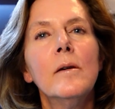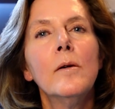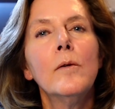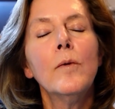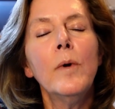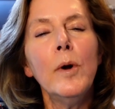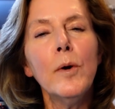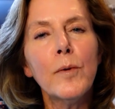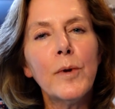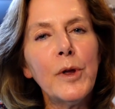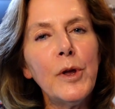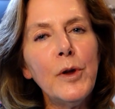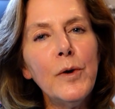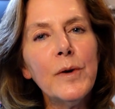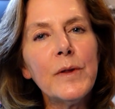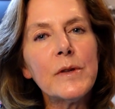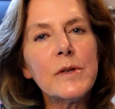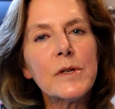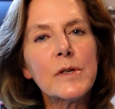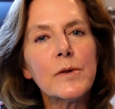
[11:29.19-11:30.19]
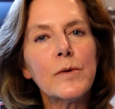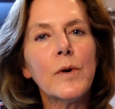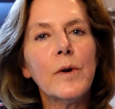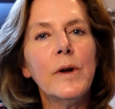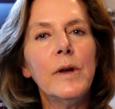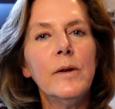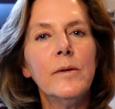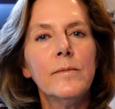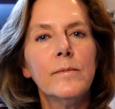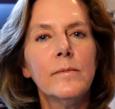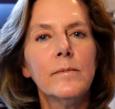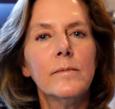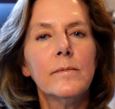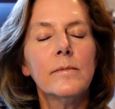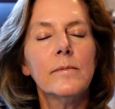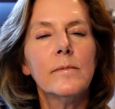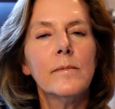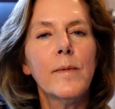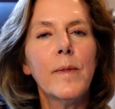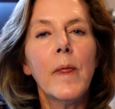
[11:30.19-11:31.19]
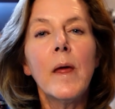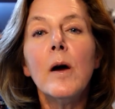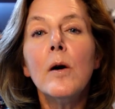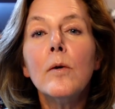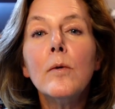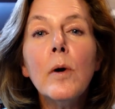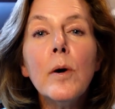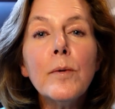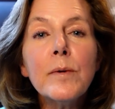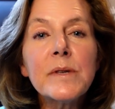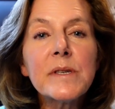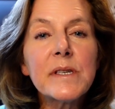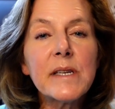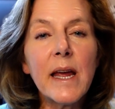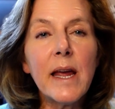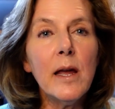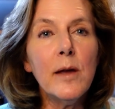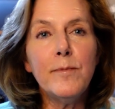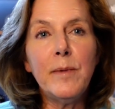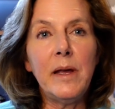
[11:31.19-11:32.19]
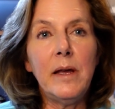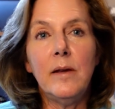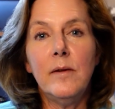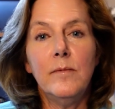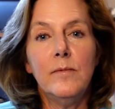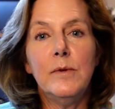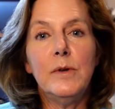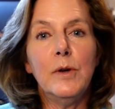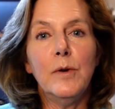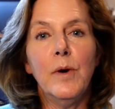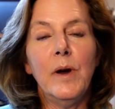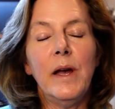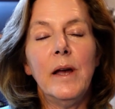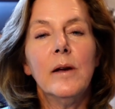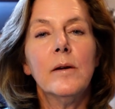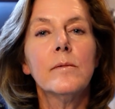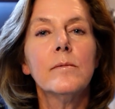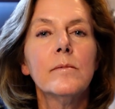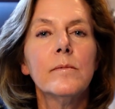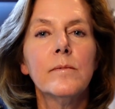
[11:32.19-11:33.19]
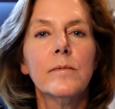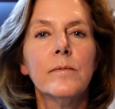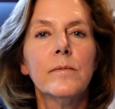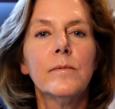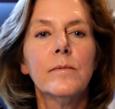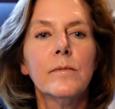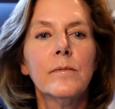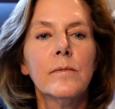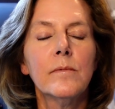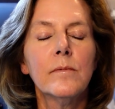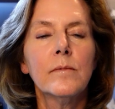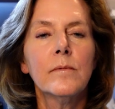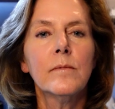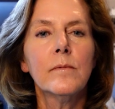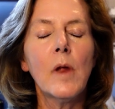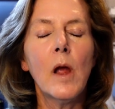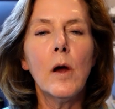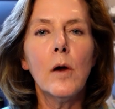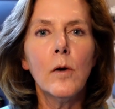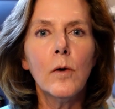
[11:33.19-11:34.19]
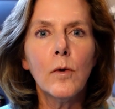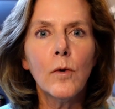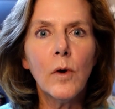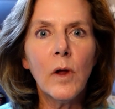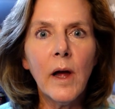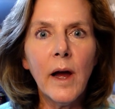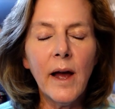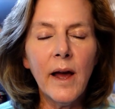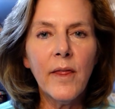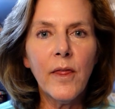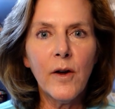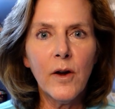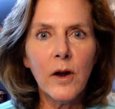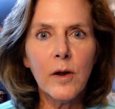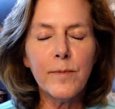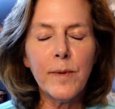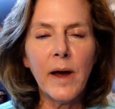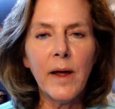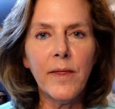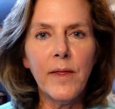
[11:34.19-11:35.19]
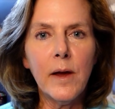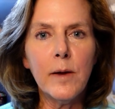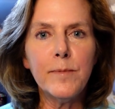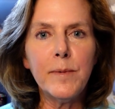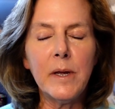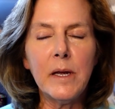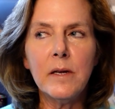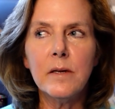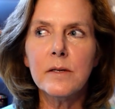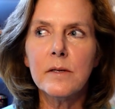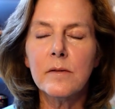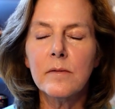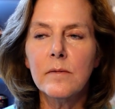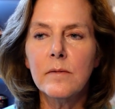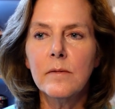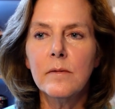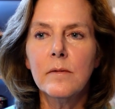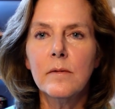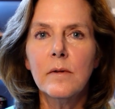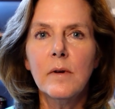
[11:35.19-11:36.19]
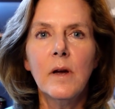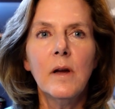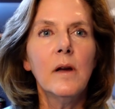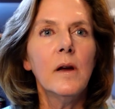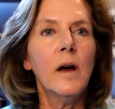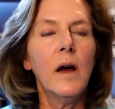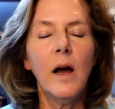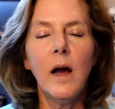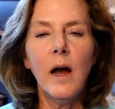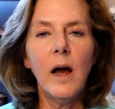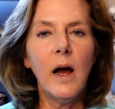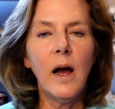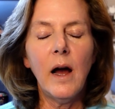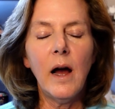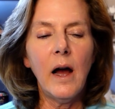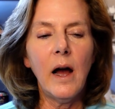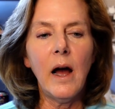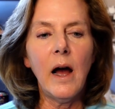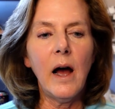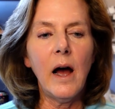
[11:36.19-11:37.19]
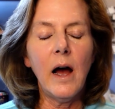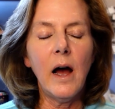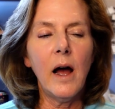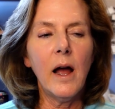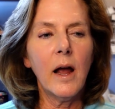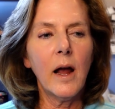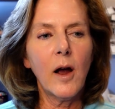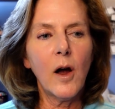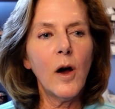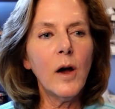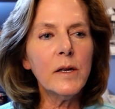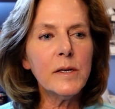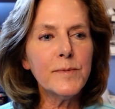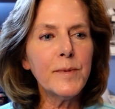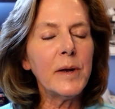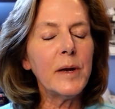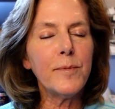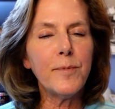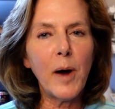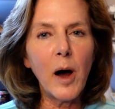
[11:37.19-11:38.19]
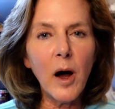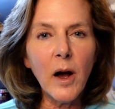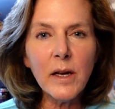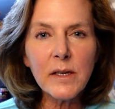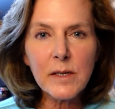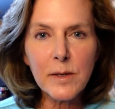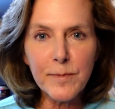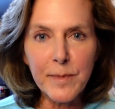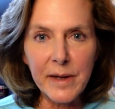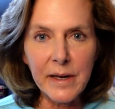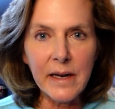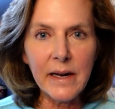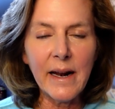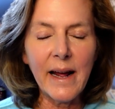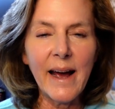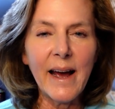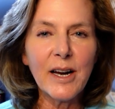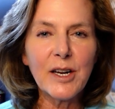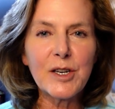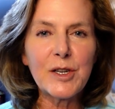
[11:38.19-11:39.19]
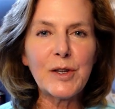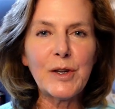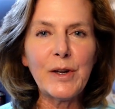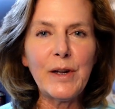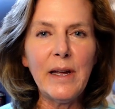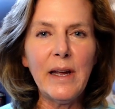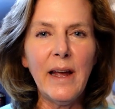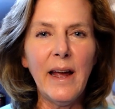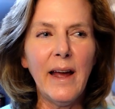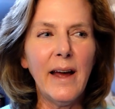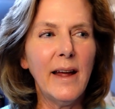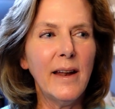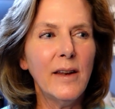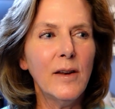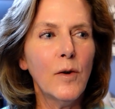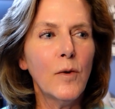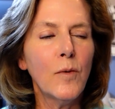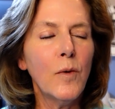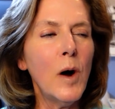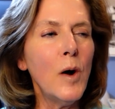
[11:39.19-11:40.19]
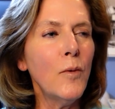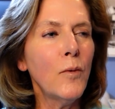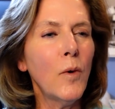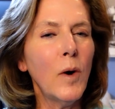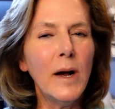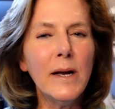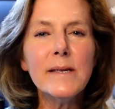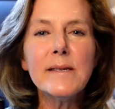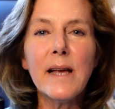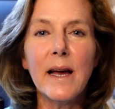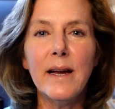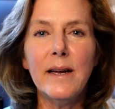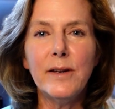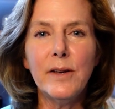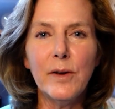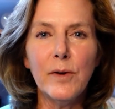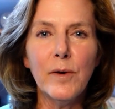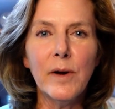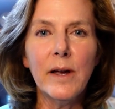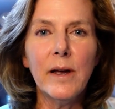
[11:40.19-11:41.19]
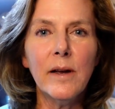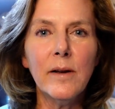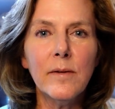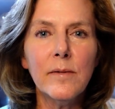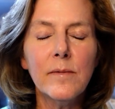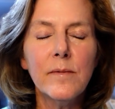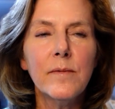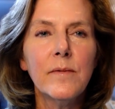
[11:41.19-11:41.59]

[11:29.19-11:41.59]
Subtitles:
Where were you in the story? What was Tami doing?" Well, I hadn't thought about that piece. It caused me to pause a minute, actually, and what was I doing?